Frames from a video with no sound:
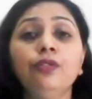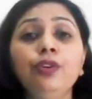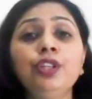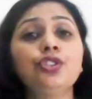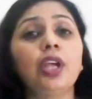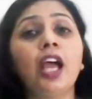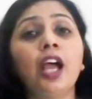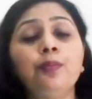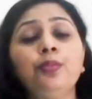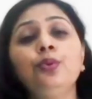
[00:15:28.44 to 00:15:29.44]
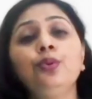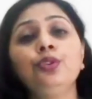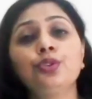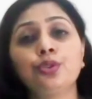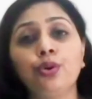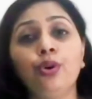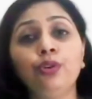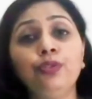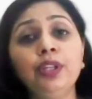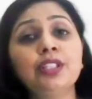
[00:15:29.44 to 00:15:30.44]
which approach
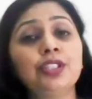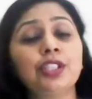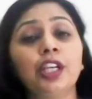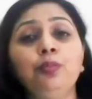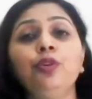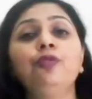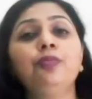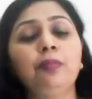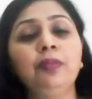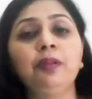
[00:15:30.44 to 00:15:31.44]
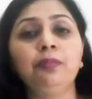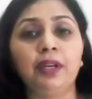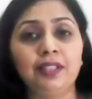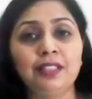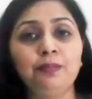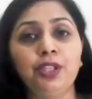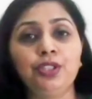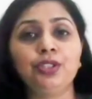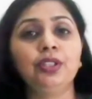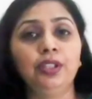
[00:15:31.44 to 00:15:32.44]
or which type of public
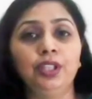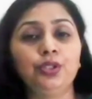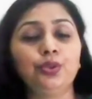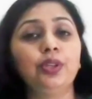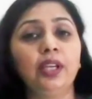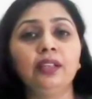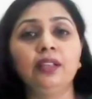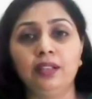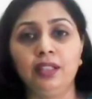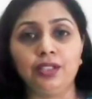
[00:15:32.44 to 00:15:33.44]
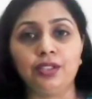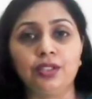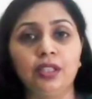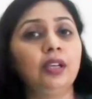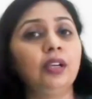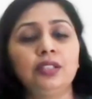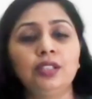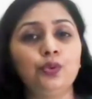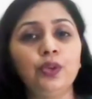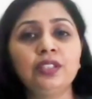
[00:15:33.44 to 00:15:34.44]
participation they should encourage. A
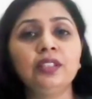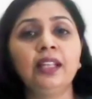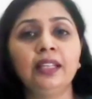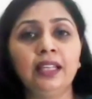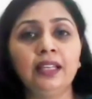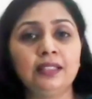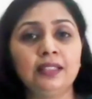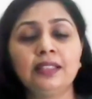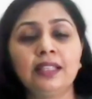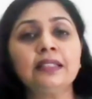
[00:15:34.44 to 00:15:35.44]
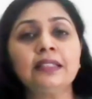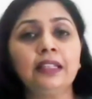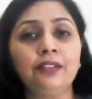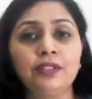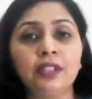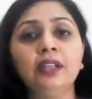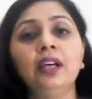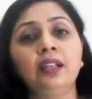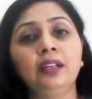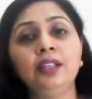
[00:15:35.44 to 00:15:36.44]
situational analysis, as I have said
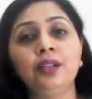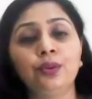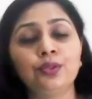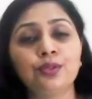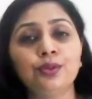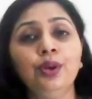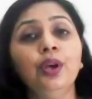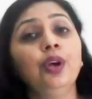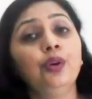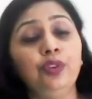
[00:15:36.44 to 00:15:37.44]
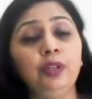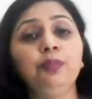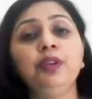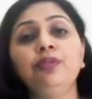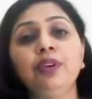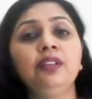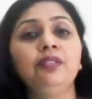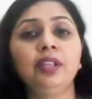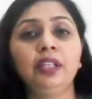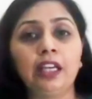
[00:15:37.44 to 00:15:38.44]
earlier also, will be very,
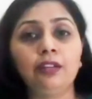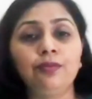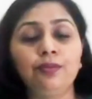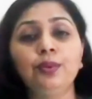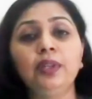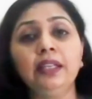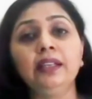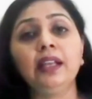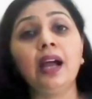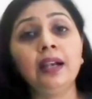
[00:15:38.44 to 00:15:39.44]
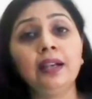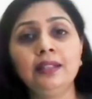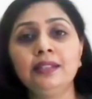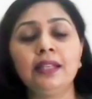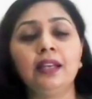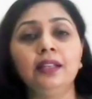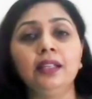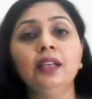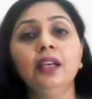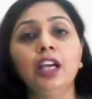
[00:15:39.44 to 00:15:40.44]
very helpful in
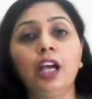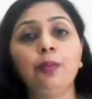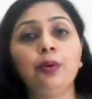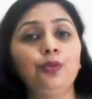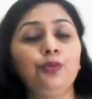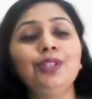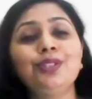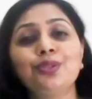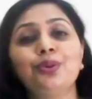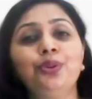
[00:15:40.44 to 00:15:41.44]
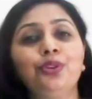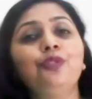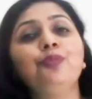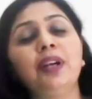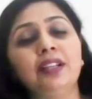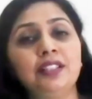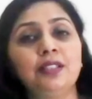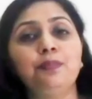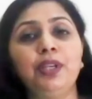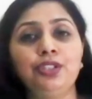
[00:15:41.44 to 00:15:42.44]
understanding about which sort of
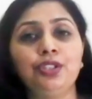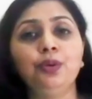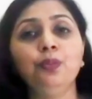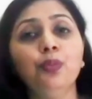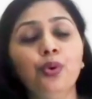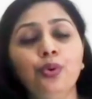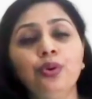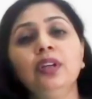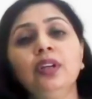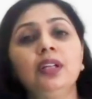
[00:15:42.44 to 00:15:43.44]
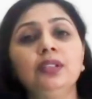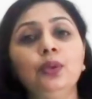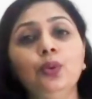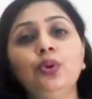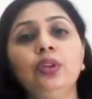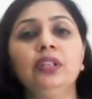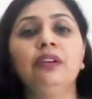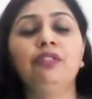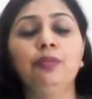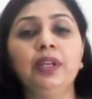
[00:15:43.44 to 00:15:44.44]
participation mode the local
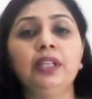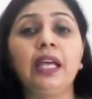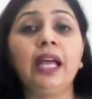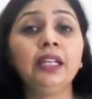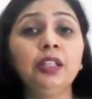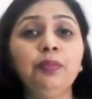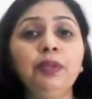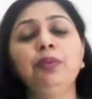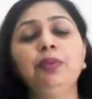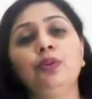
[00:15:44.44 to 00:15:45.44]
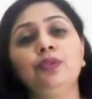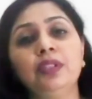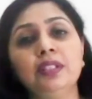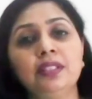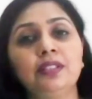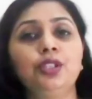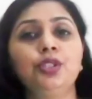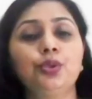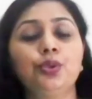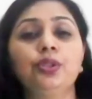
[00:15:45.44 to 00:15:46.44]
government and the people of the city
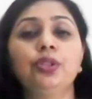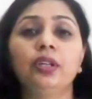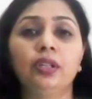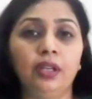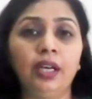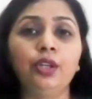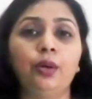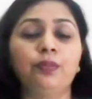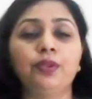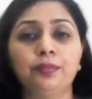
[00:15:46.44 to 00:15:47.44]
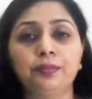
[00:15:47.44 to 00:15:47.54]
should adopt.